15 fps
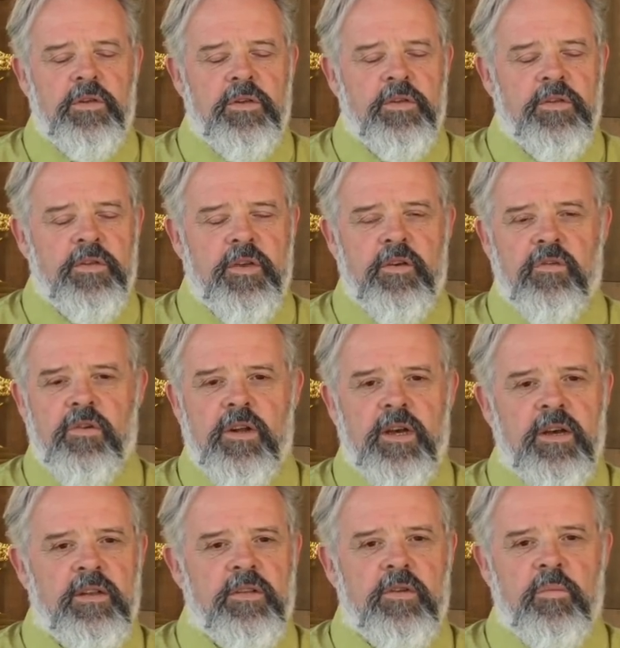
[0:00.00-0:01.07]

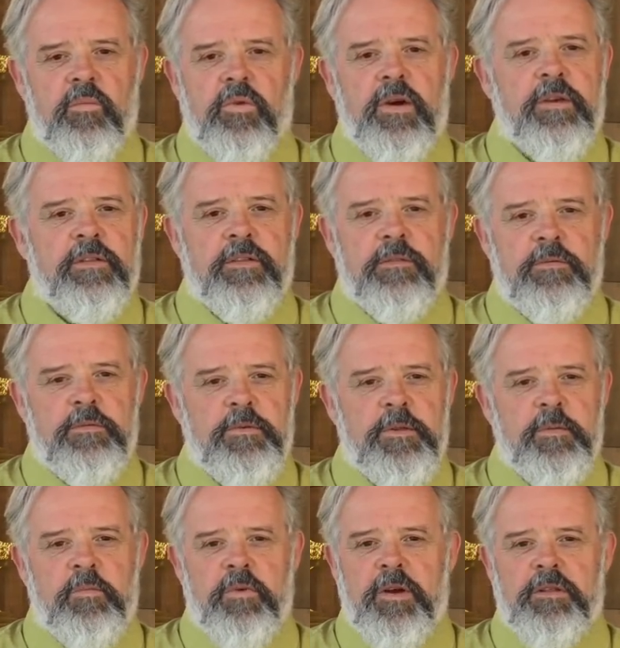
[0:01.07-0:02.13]
synchronize your breath with
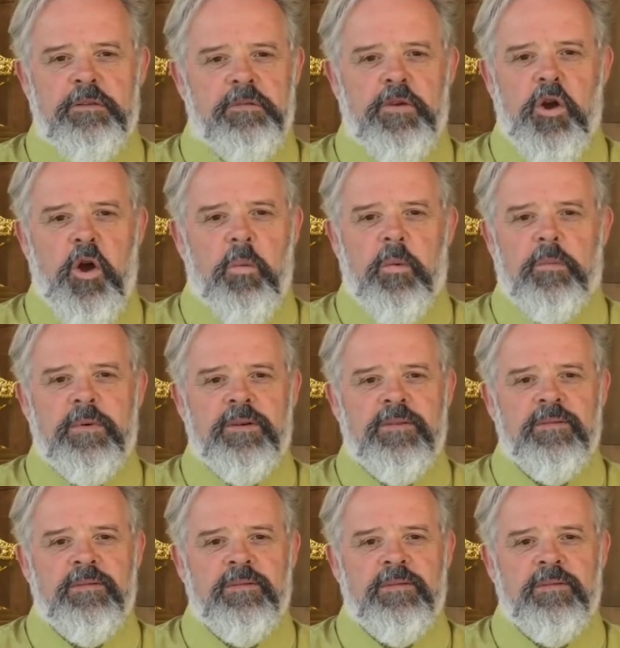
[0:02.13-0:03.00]
the breath of Karmapa,